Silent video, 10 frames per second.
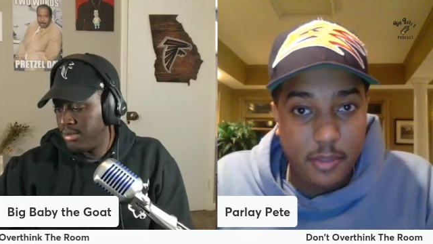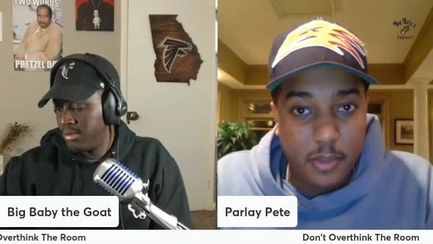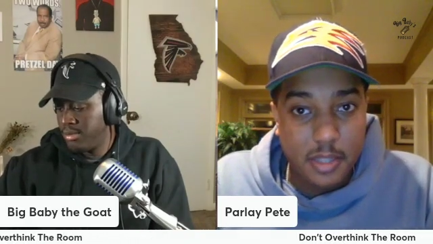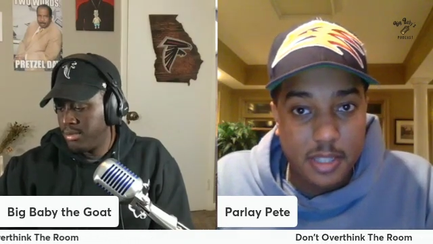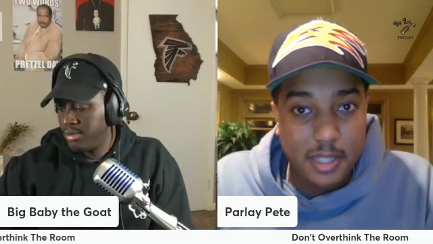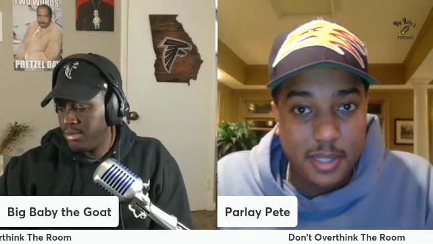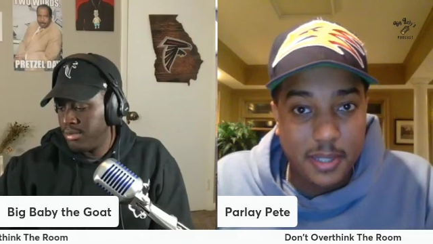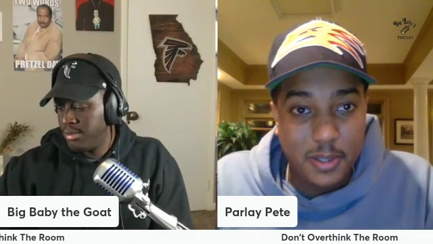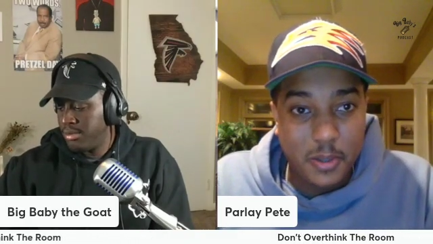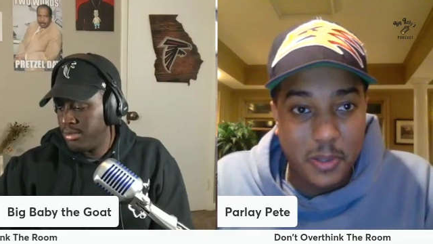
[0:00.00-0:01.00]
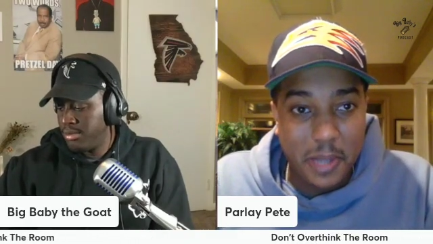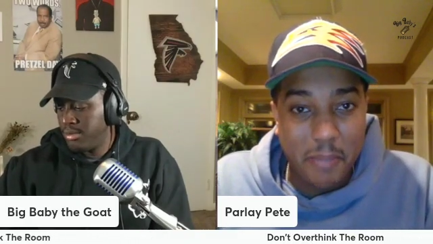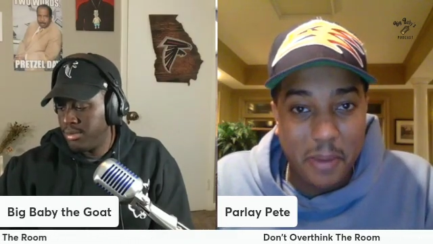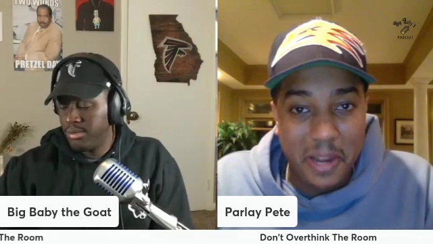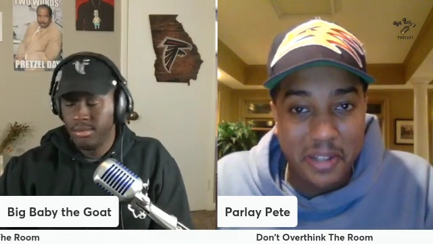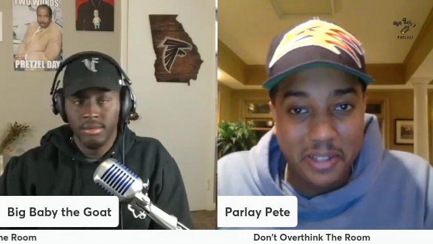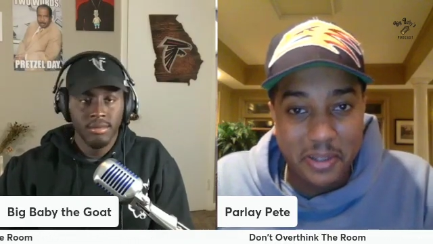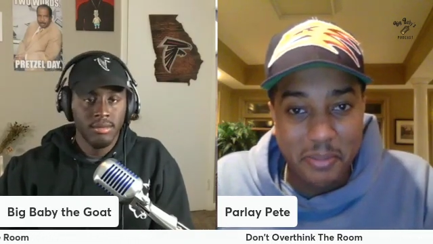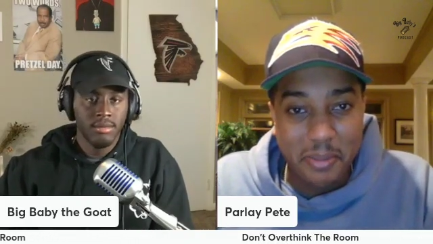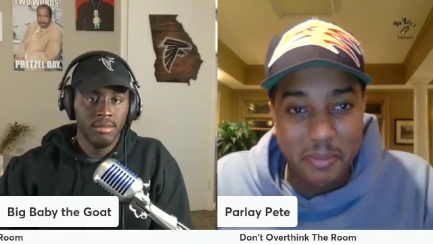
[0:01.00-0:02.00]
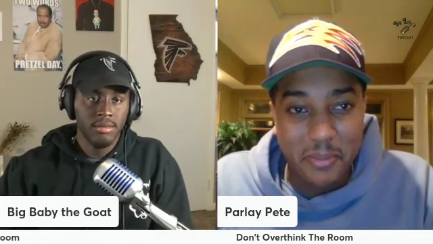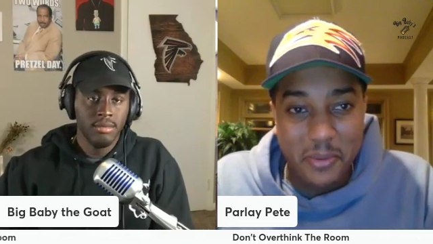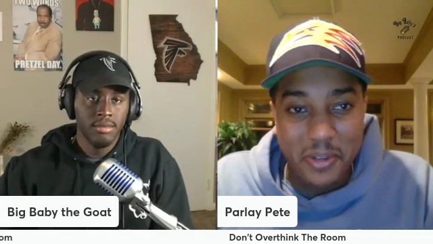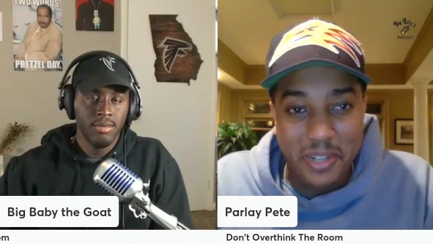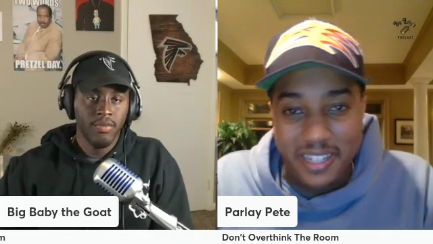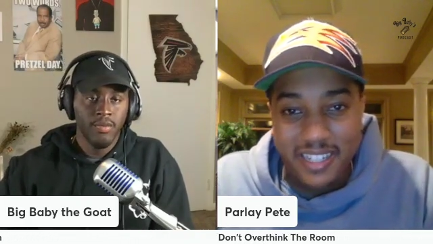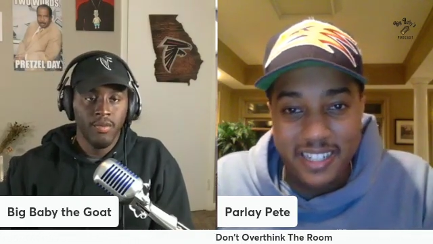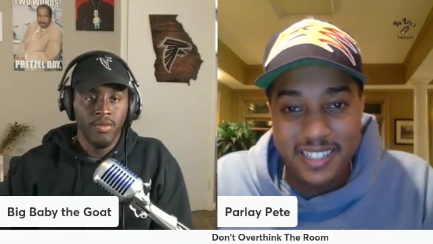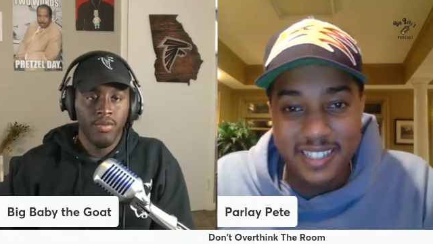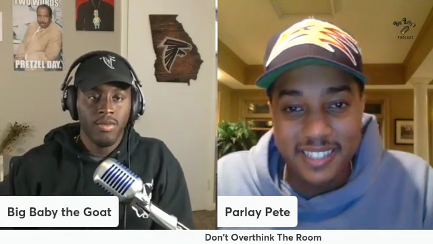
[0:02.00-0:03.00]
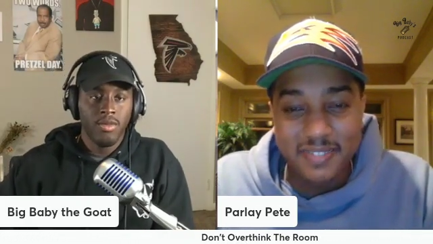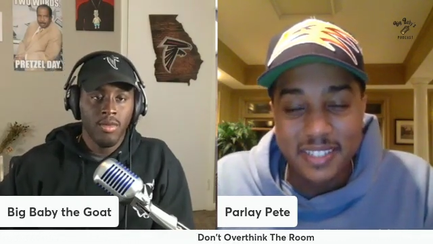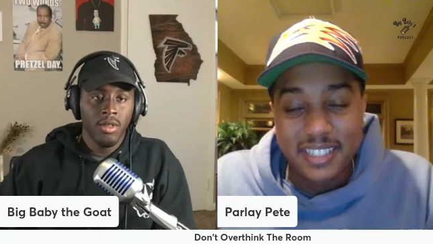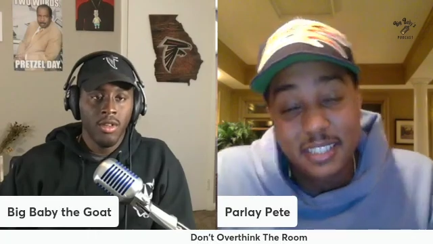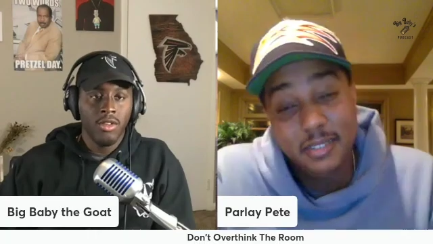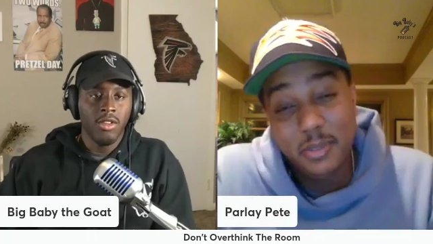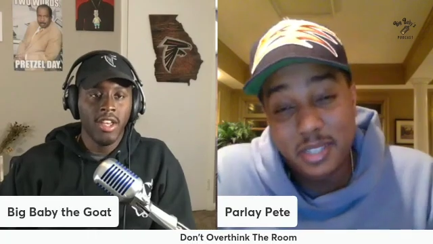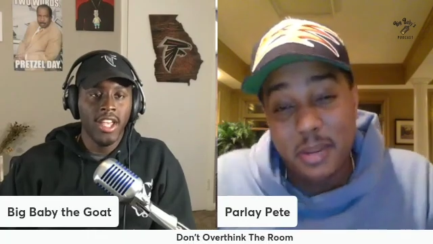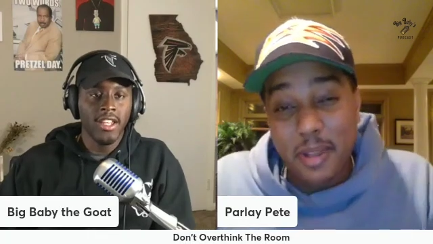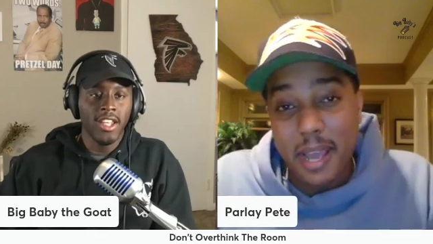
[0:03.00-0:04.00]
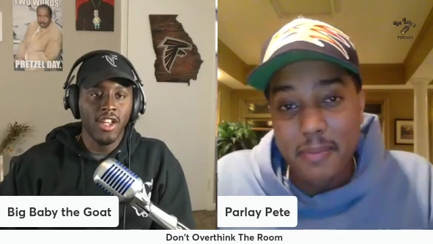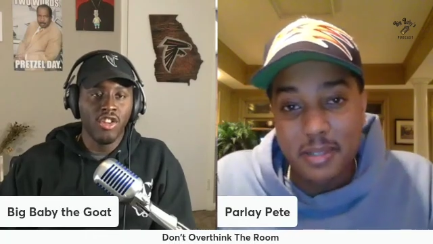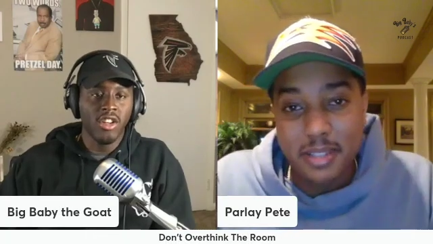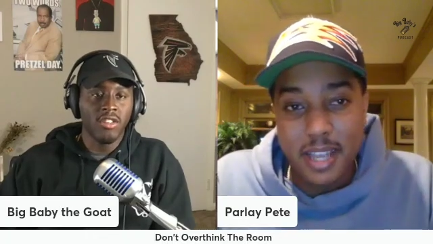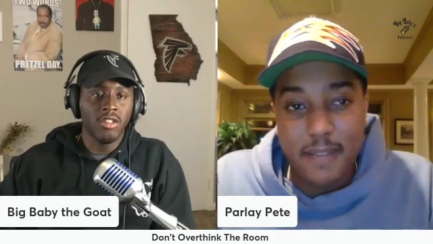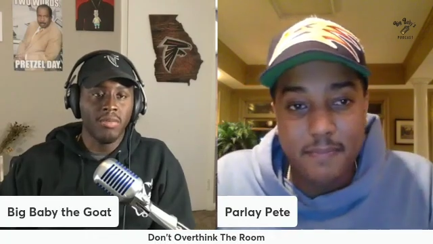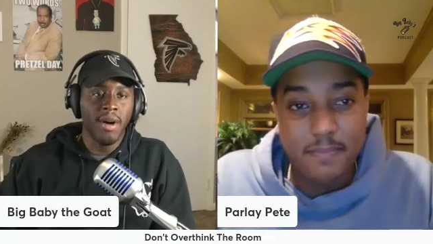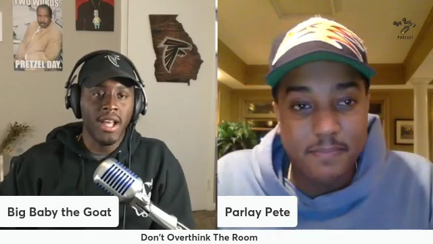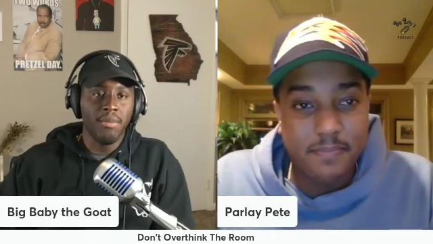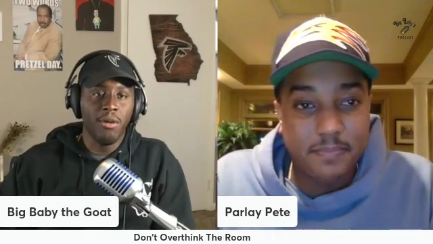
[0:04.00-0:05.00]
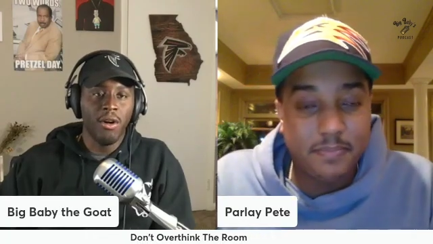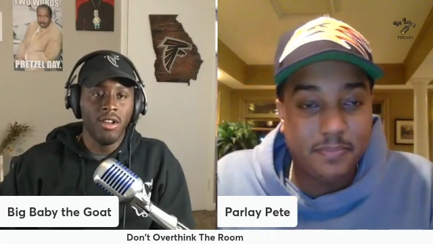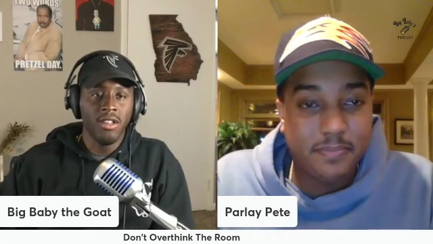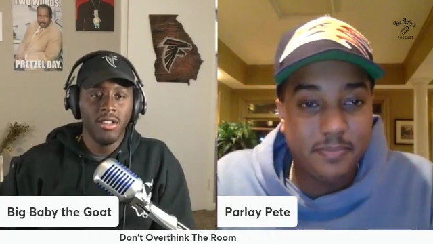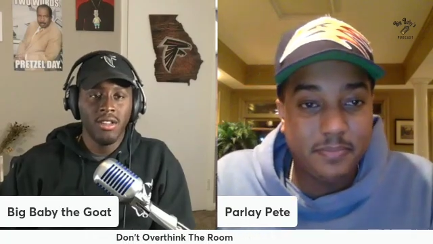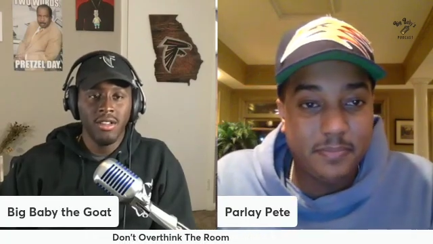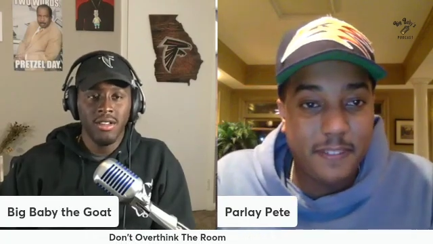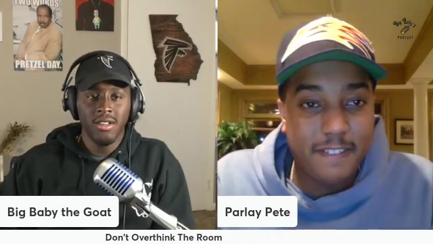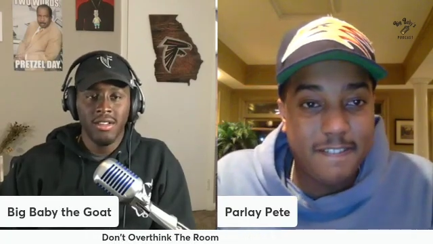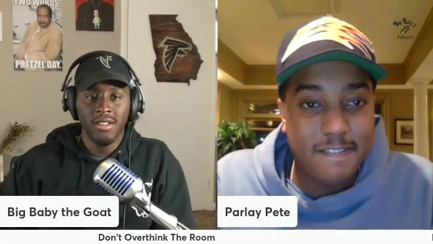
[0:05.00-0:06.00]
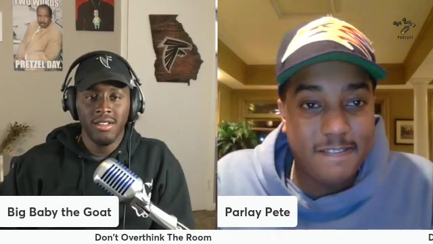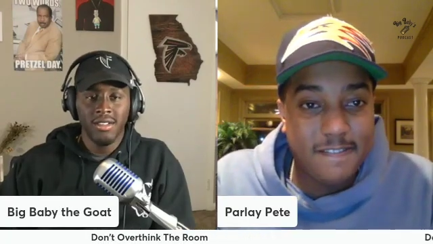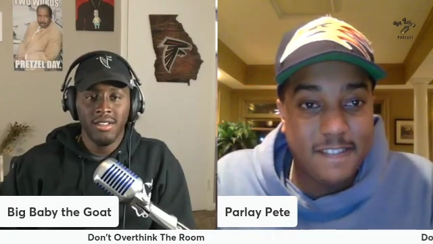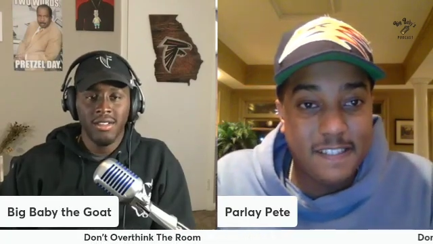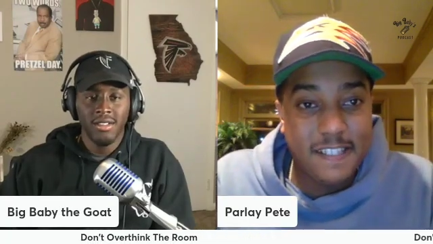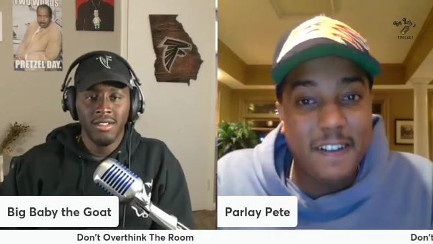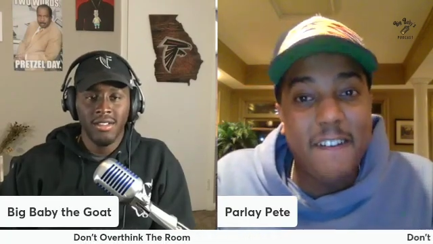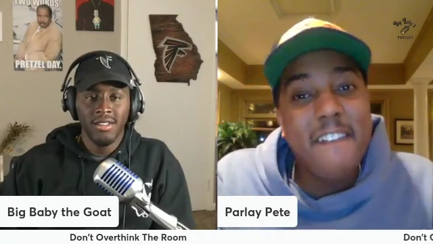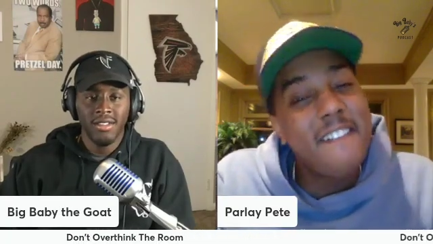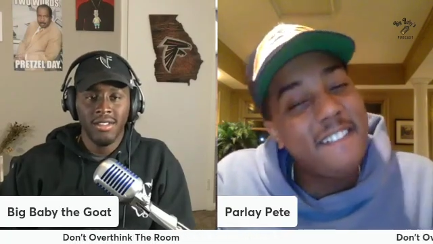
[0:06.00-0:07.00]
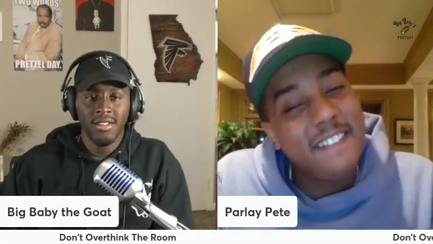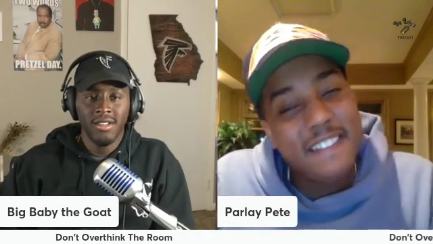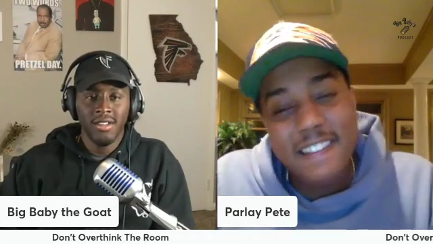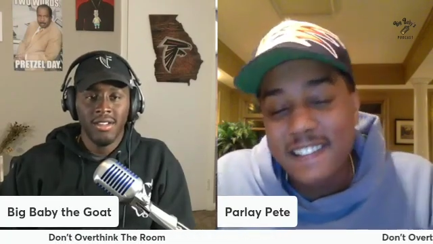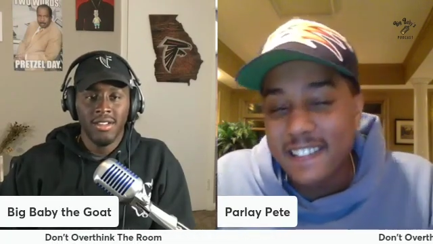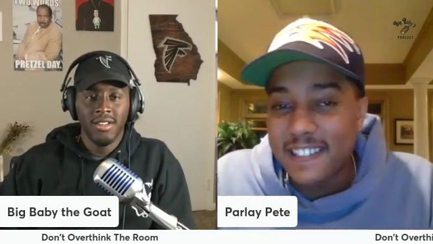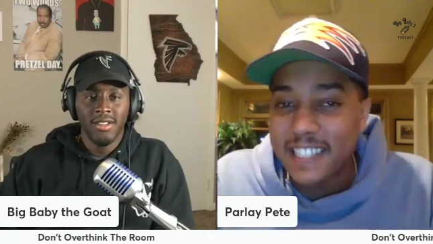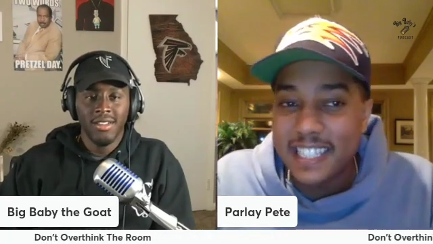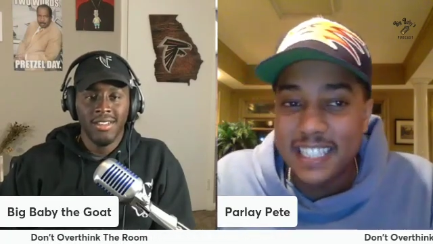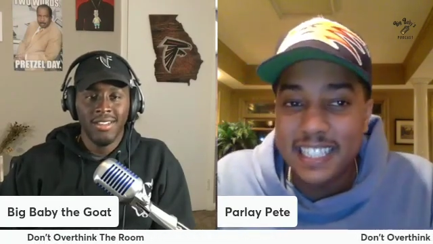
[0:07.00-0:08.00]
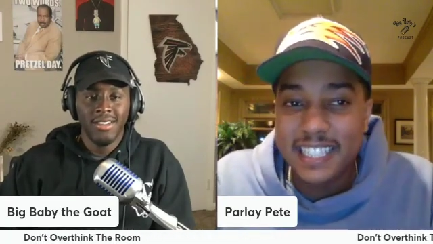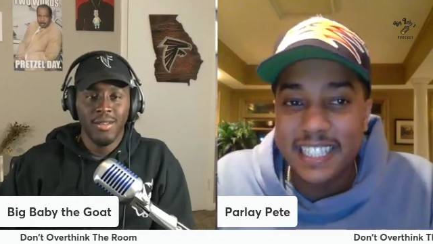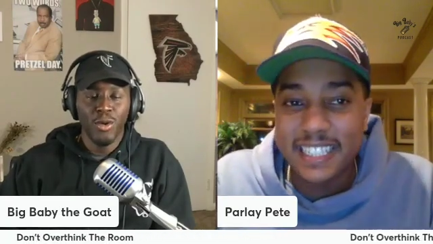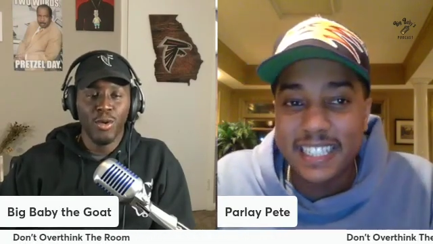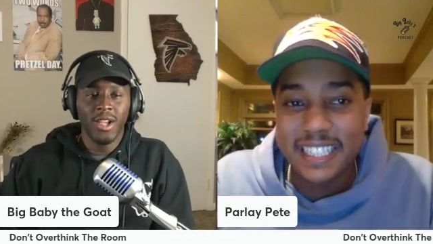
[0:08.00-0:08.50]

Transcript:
Speaker 1: wants to grow that brand a little bit more. Uh, we'll she ain't been since
Speaker 2: Body Party.
Speaker 1: Uh, hey, hey, we